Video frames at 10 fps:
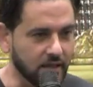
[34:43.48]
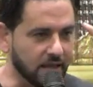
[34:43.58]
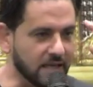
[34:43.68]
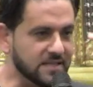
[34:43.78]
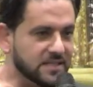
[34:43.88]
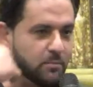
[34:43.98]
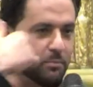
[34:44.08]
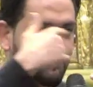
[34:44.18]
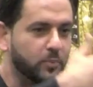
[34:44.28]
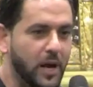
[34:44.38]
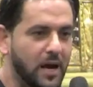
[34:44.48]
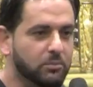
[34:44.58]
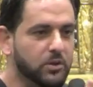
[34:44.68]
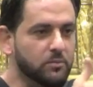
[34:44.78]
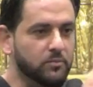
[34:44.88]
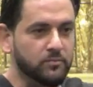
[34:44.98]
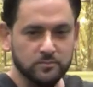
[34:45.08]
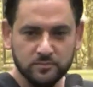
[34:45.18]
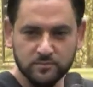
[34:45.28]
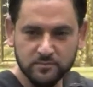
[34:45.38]
He's in problem
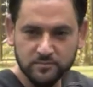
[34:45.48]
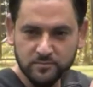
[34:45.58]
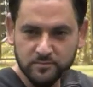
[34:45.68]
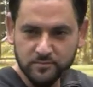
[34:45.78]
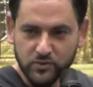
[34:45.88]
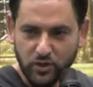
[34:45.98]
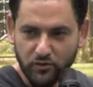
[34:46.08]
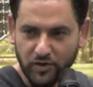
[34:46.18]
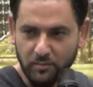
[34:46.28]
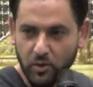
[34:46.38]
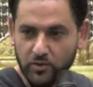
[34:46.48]
solving mode.